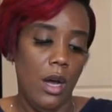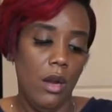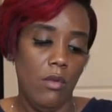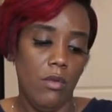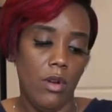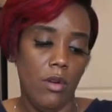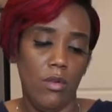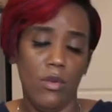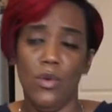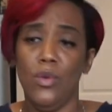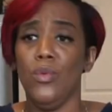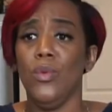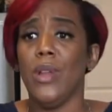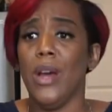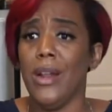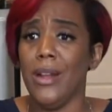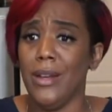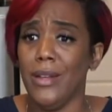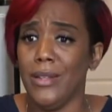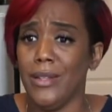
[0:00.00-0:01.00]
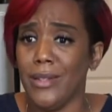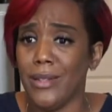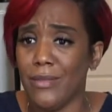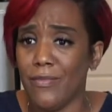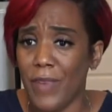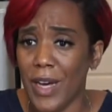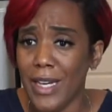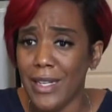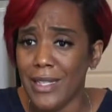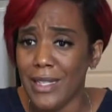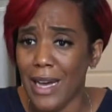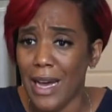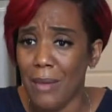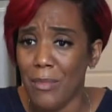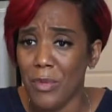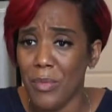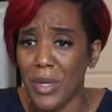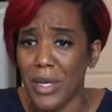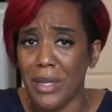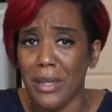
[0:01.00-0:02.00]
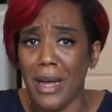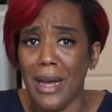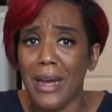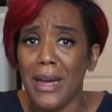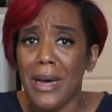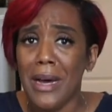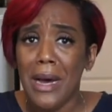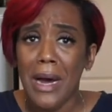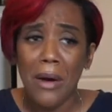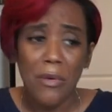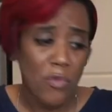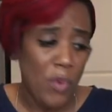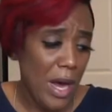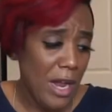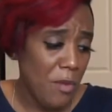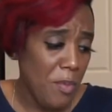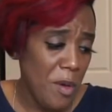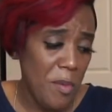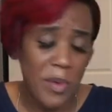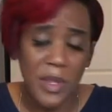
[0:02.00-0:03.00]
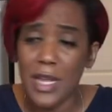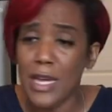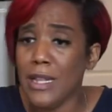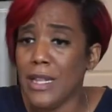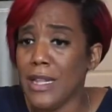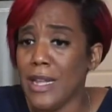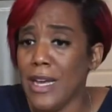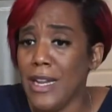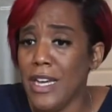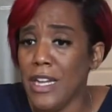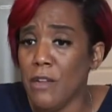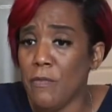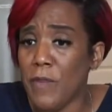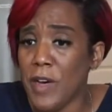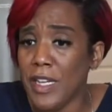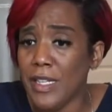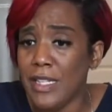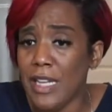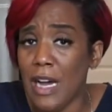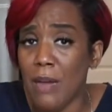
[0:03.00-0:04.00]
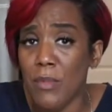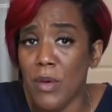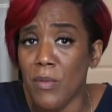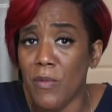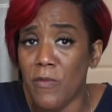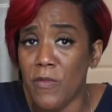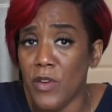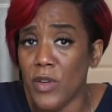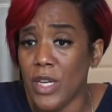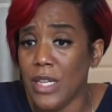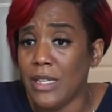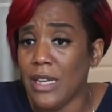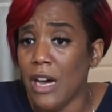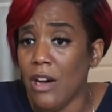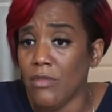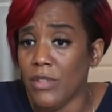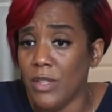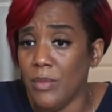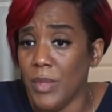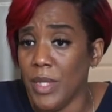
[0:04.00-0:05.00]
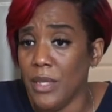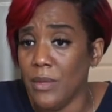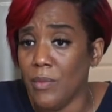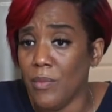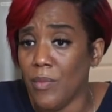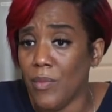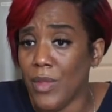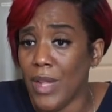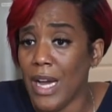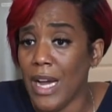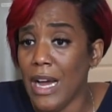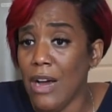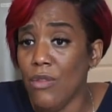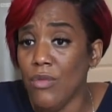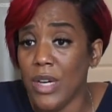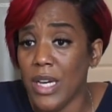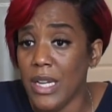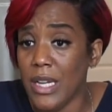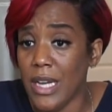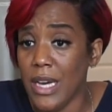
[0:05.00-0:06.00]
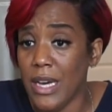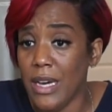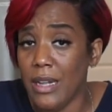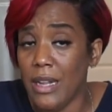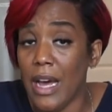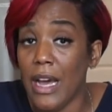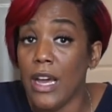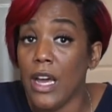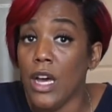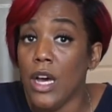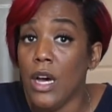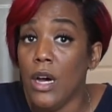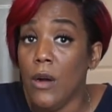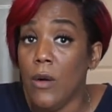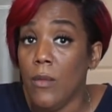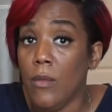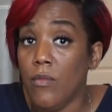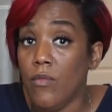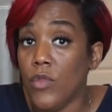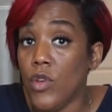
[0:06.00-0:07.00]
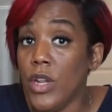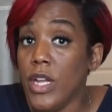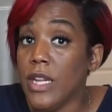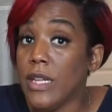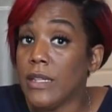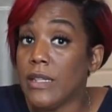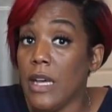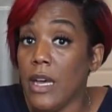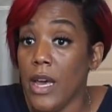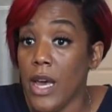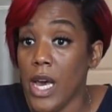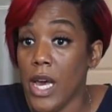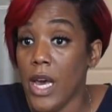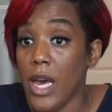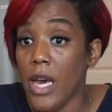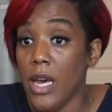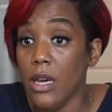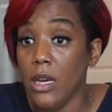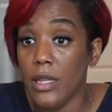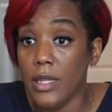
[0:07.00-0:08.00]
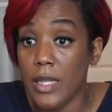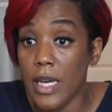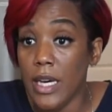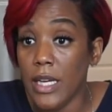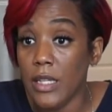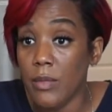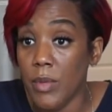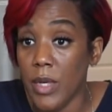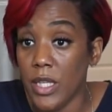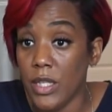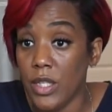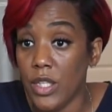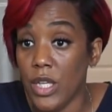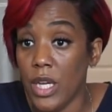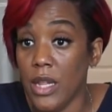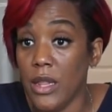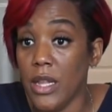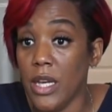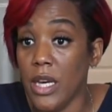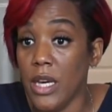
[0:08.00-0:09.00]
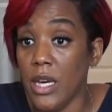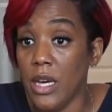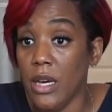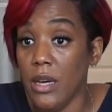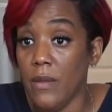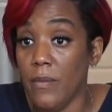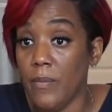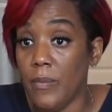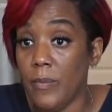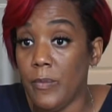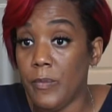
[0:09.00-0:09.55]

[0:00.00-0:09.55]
know who that is FaceTiming me. Like, why do people think that they need to FaceTime me before they talk to me? Like, I don't get that. Like, you need to say hey and text message and then